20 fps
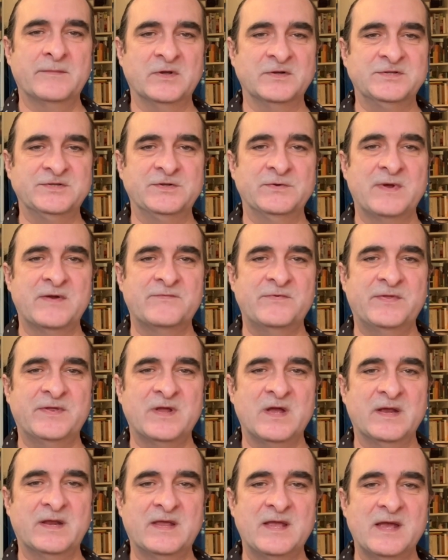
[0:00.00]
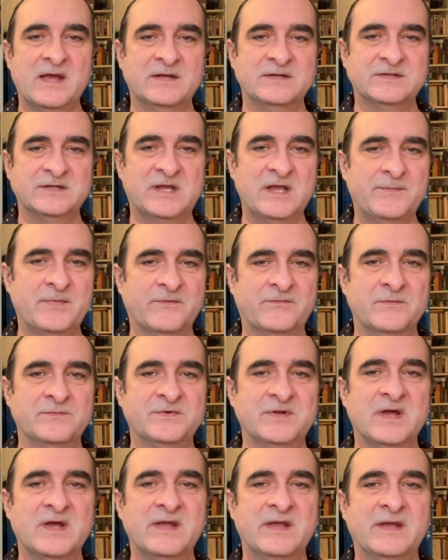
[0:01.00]
going to do everything I can to keep her from
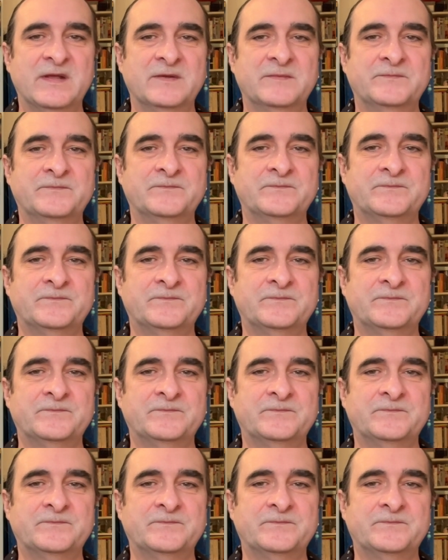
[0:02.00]
dying.